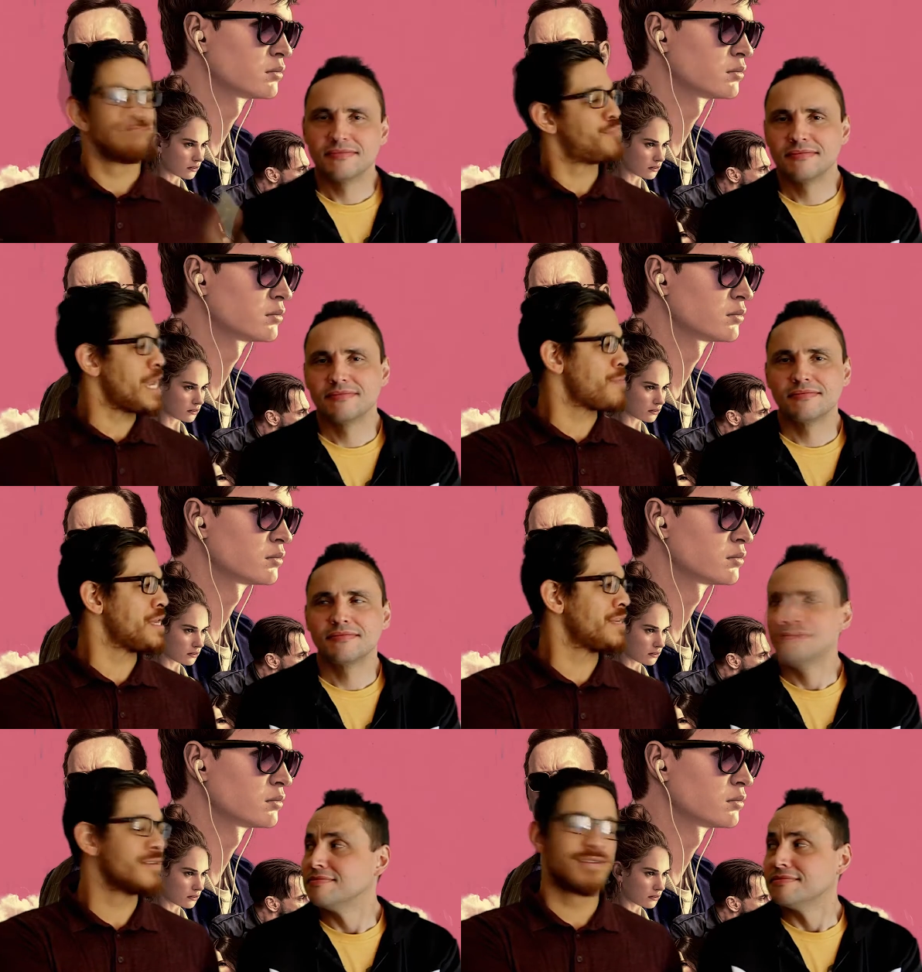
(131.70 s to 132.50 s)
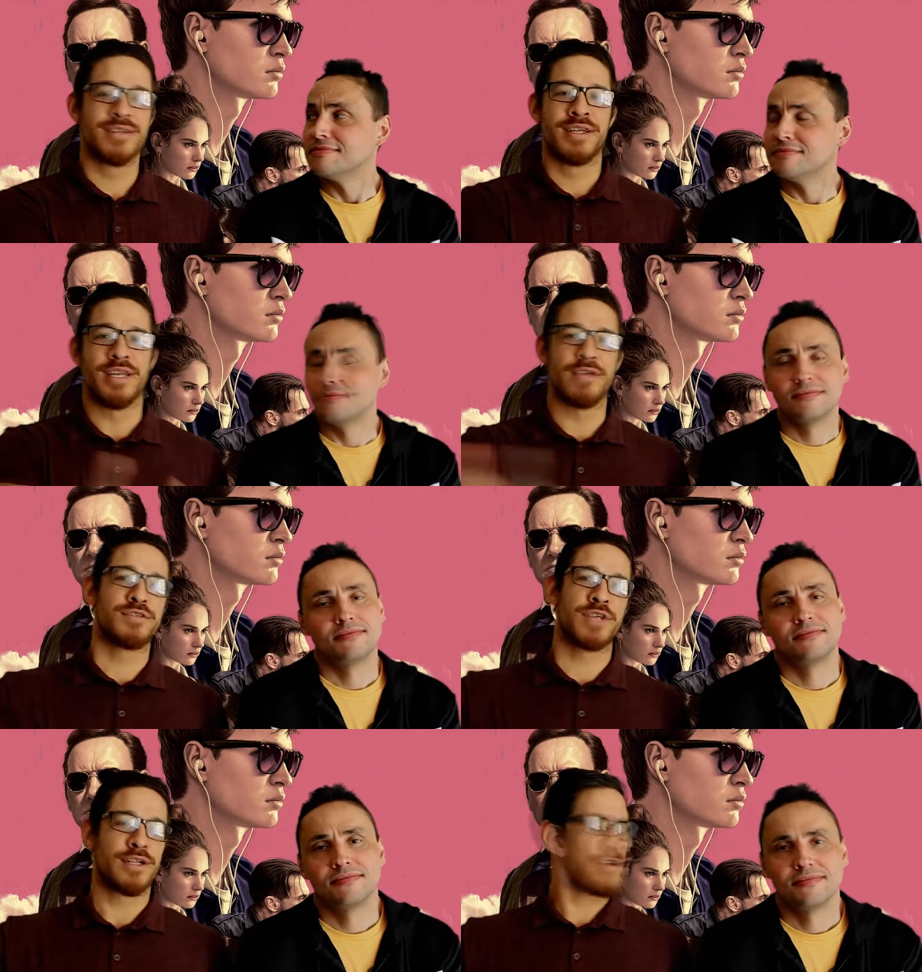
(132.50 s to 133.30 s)
Speaker 1: Baby
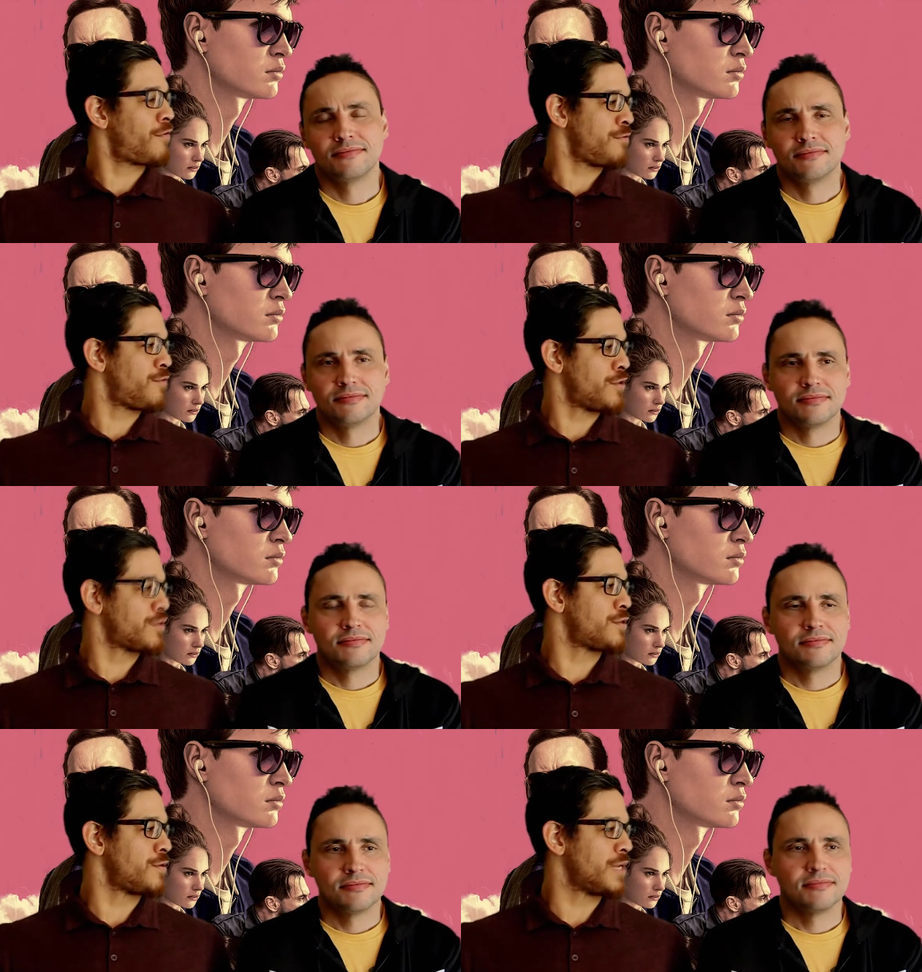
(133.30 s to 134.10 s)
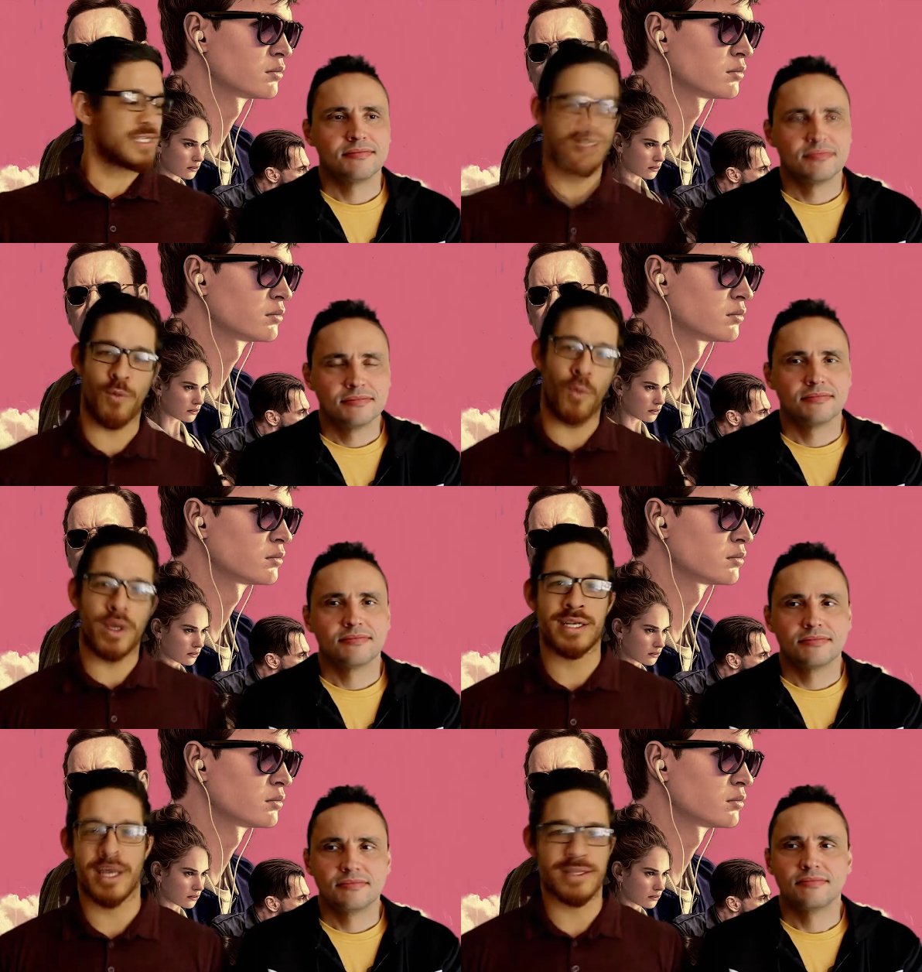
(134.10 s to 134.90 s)
leaves to get coffee for the crew. He's like
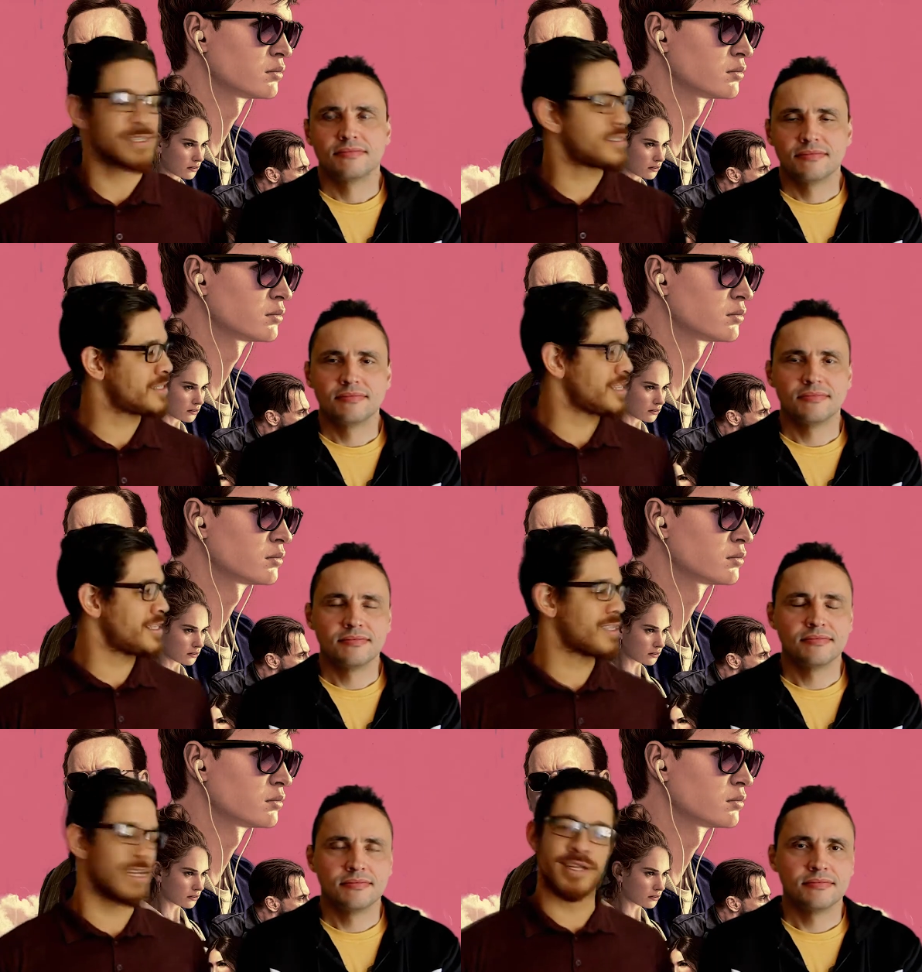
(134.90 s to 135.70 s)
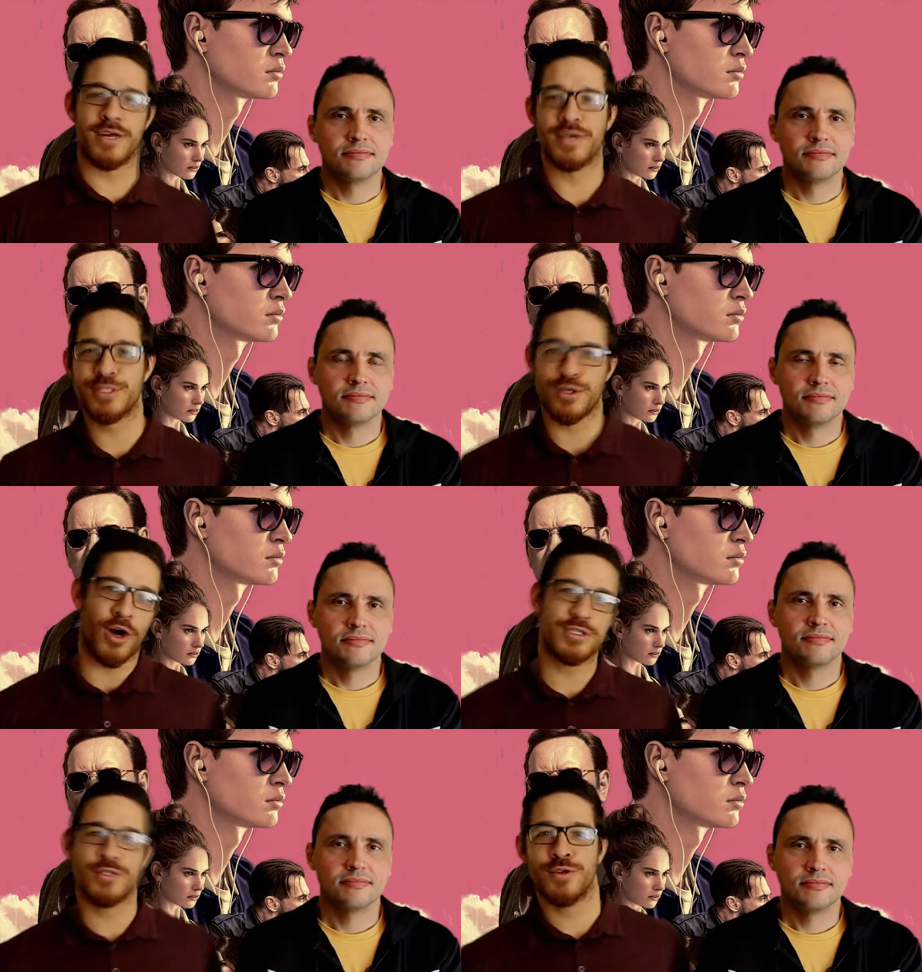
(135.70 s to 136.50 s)
walking down the street and, you know, he's
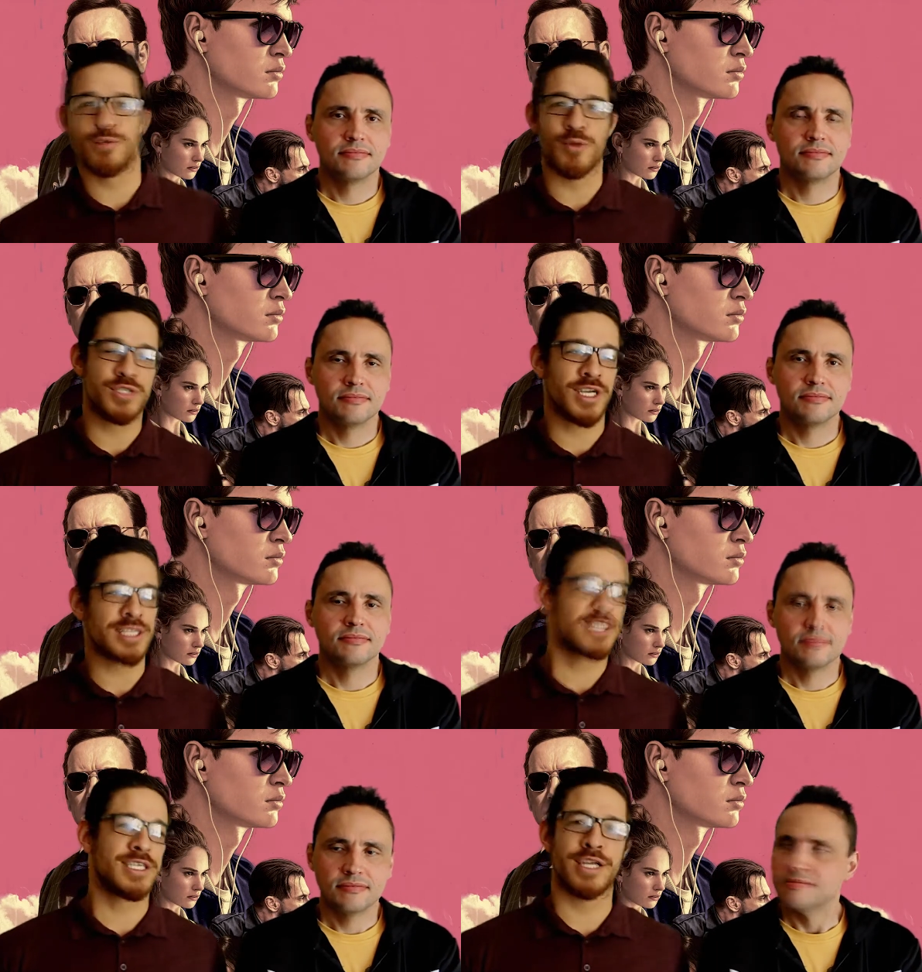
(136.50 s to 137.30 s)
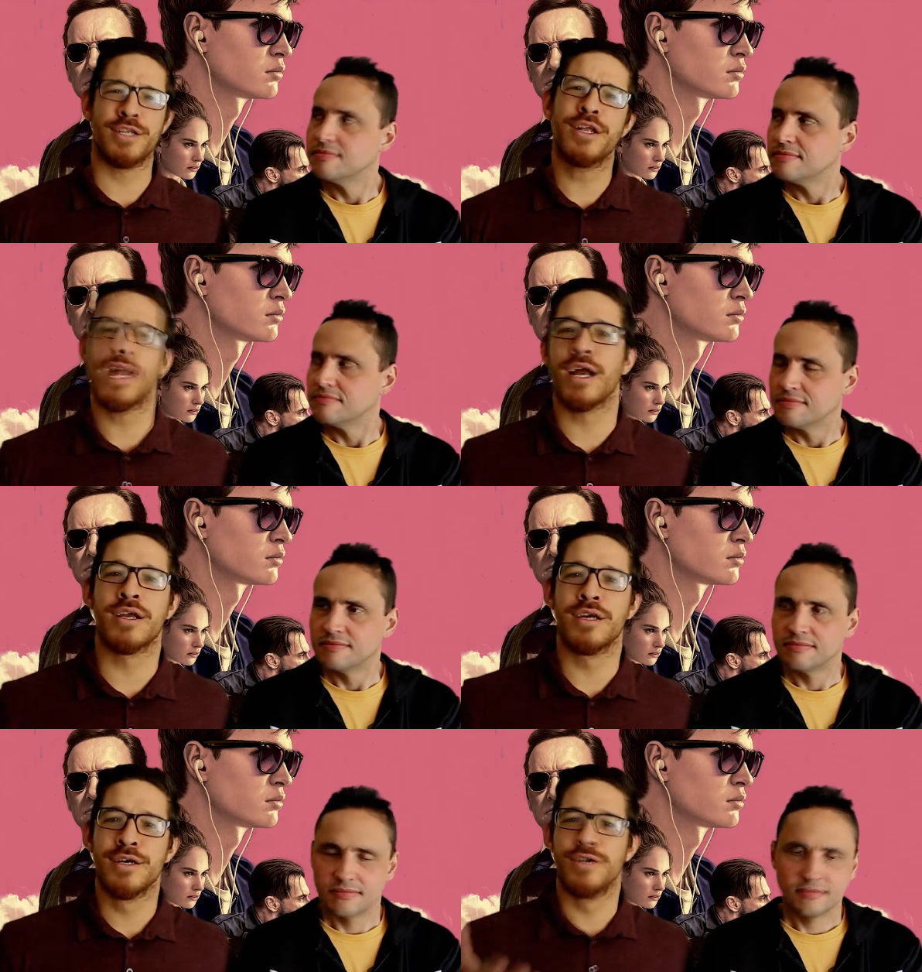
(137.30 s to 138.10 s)
dancing to the music and singing. You know,
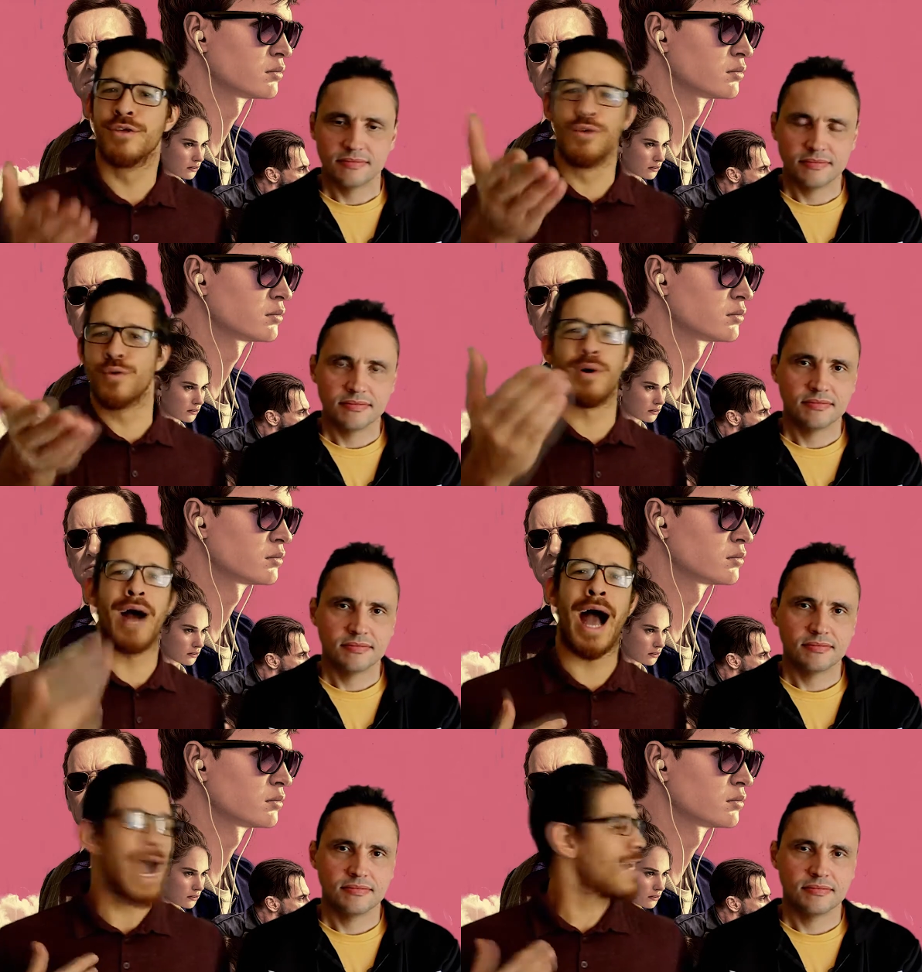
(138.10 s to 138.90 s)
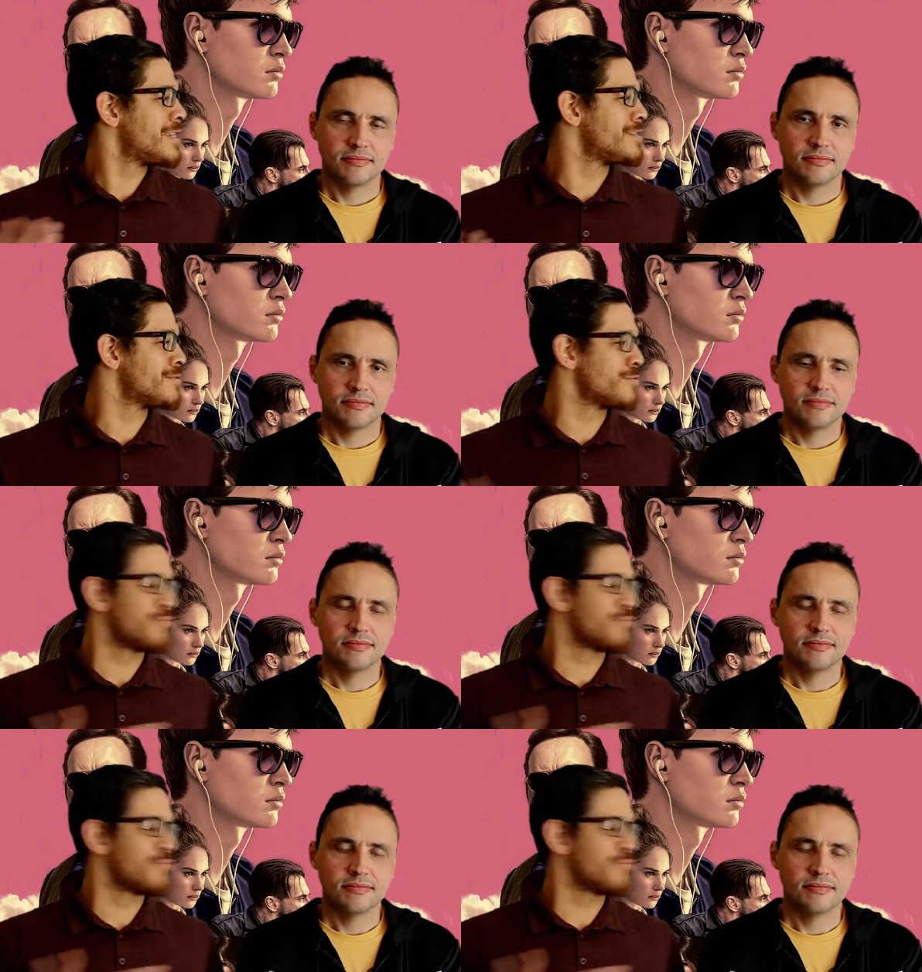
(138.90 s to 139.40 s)
like you or I or